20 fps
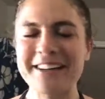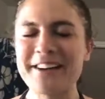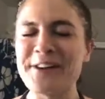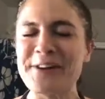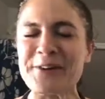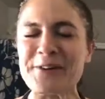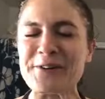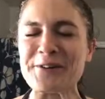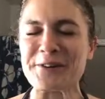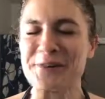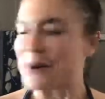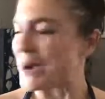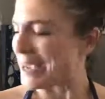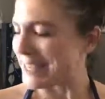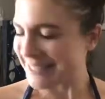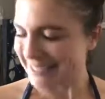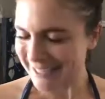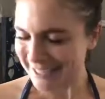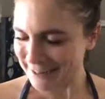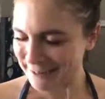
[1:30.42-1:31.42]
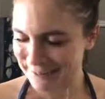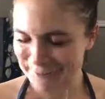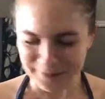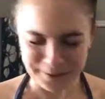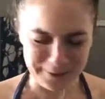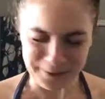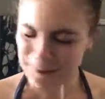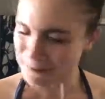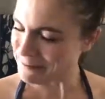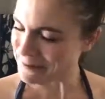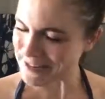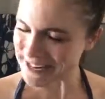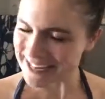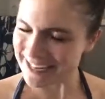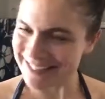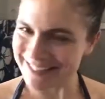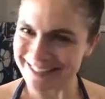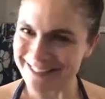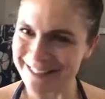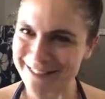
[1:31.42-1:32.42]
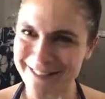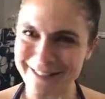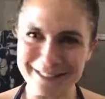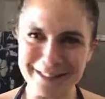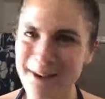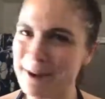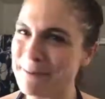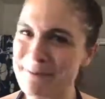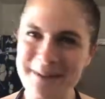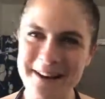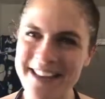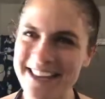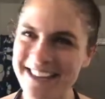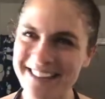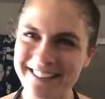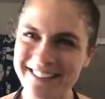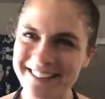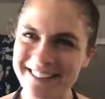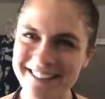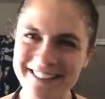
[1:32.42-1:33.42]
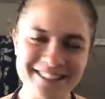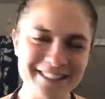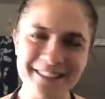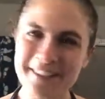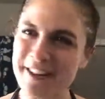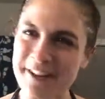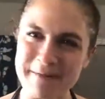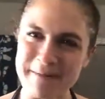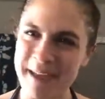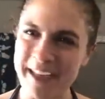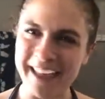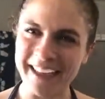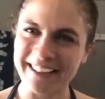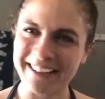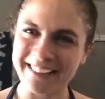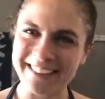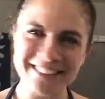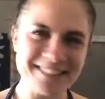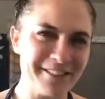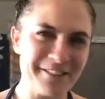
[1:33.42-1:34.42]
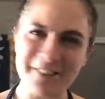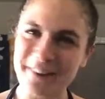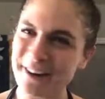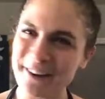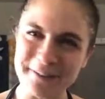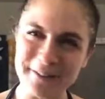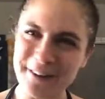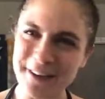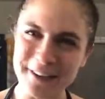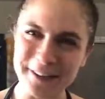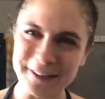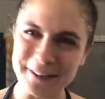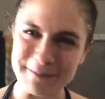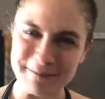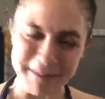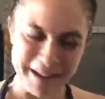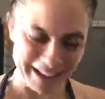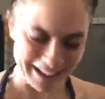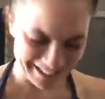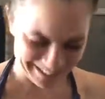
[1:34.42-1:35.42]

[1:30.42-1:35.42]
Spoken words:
crazy for so many years. So many years. He's a good man. He's a very, very good man.